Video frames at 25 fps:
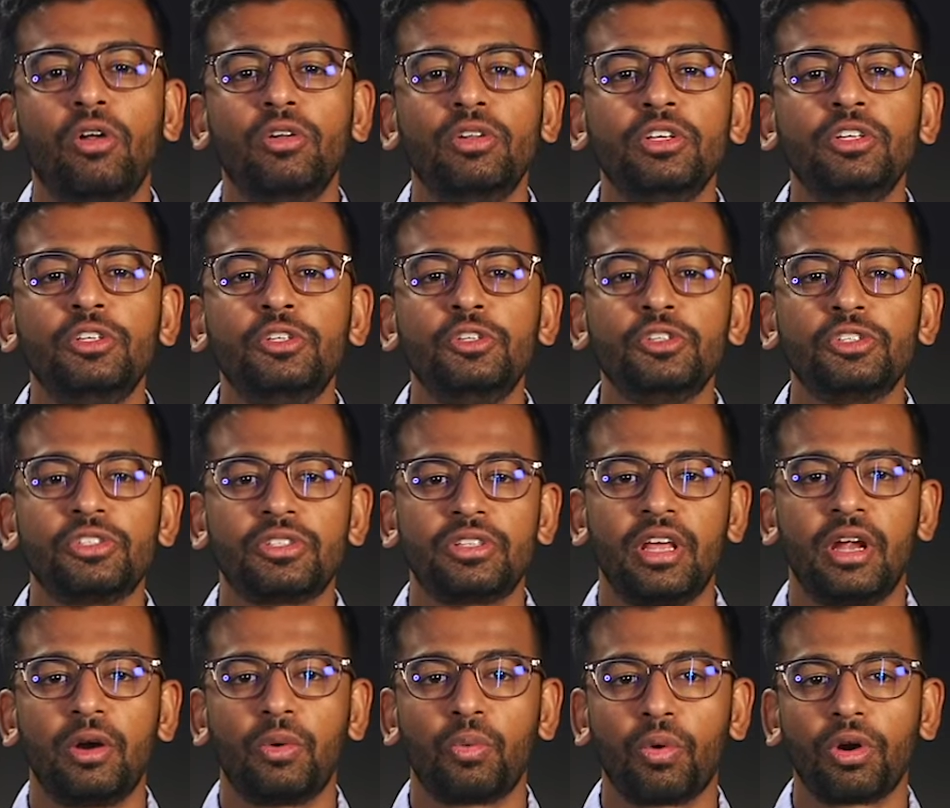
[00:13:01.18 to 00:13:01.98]
only use
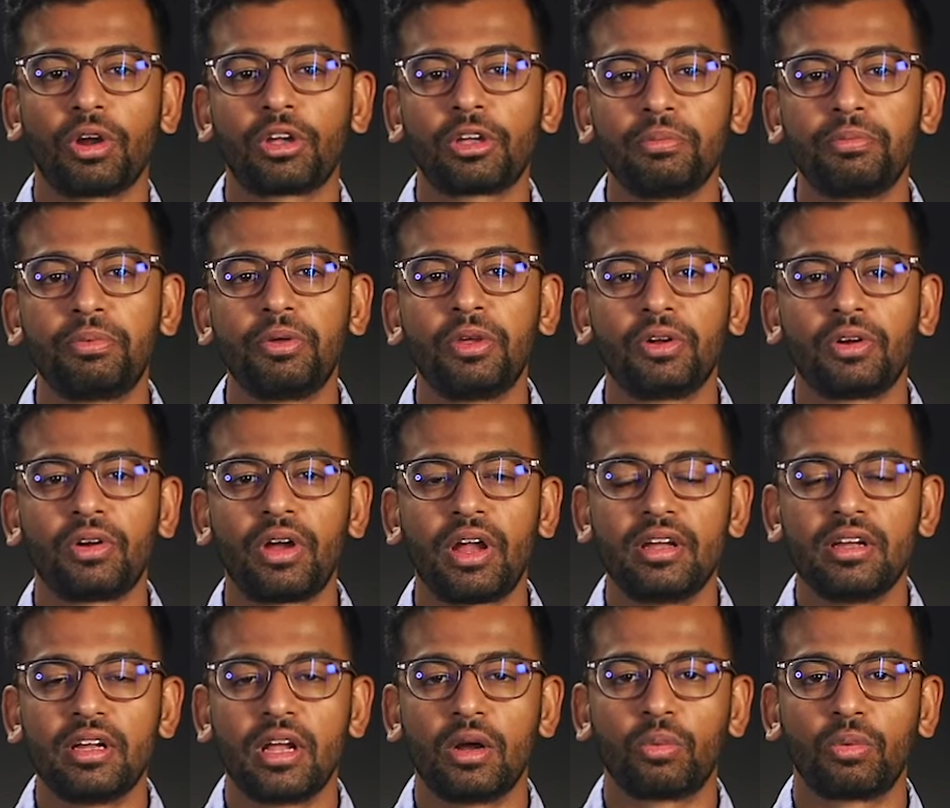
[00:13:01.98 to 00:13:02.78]
their work computer
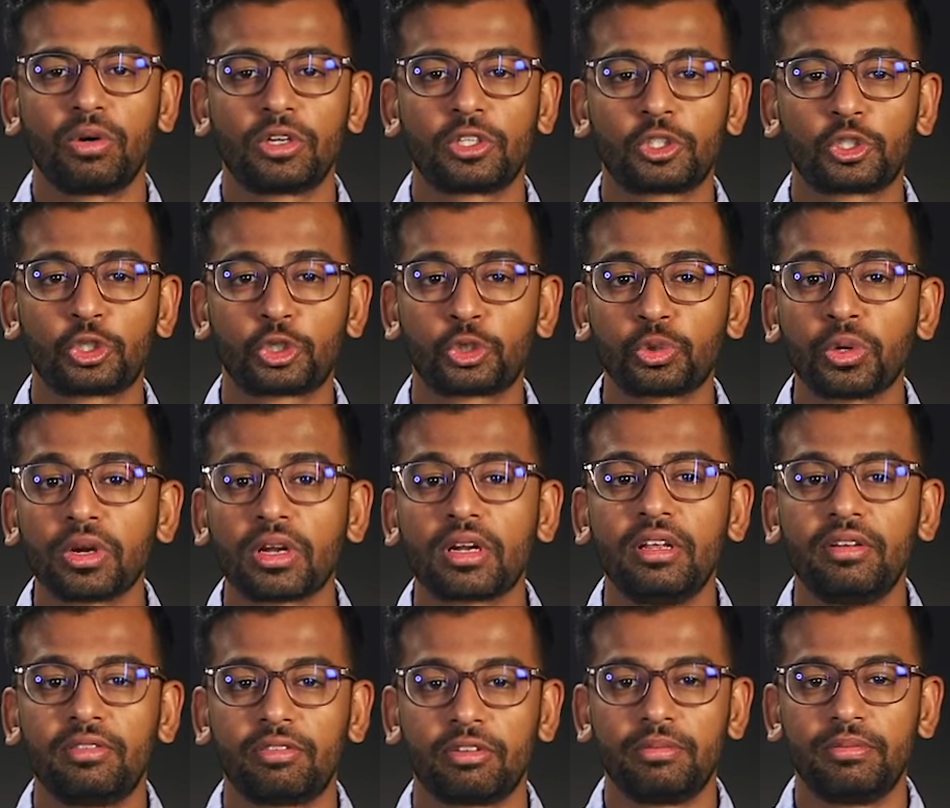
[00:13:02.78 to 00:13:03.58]
and network
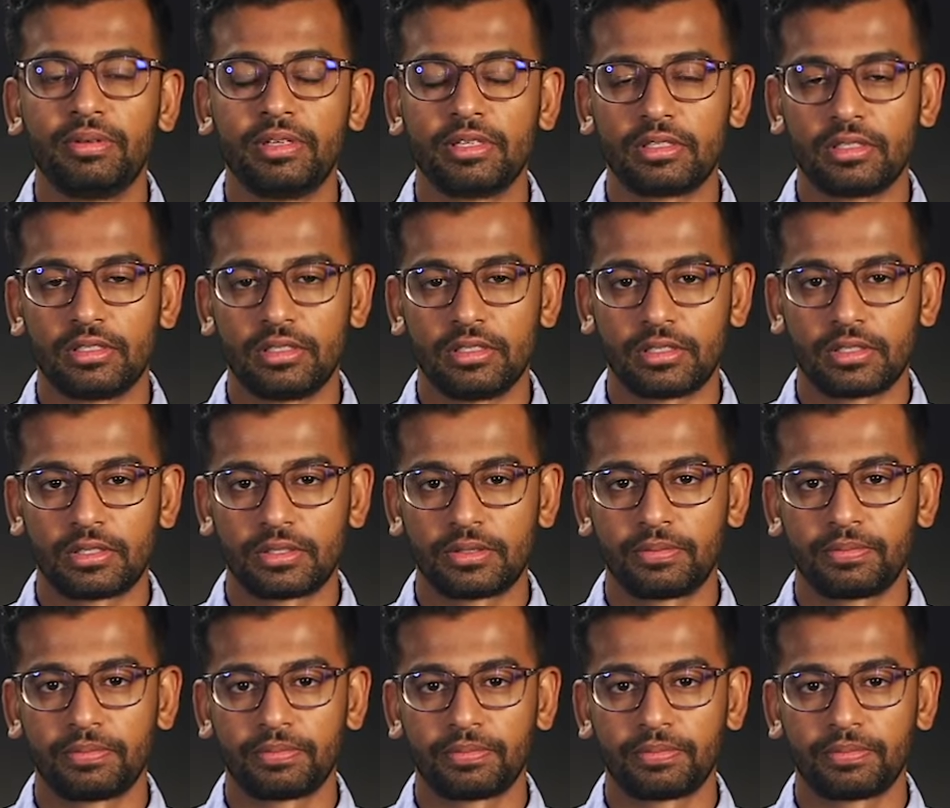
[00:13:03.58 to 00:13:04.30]
strictly for business.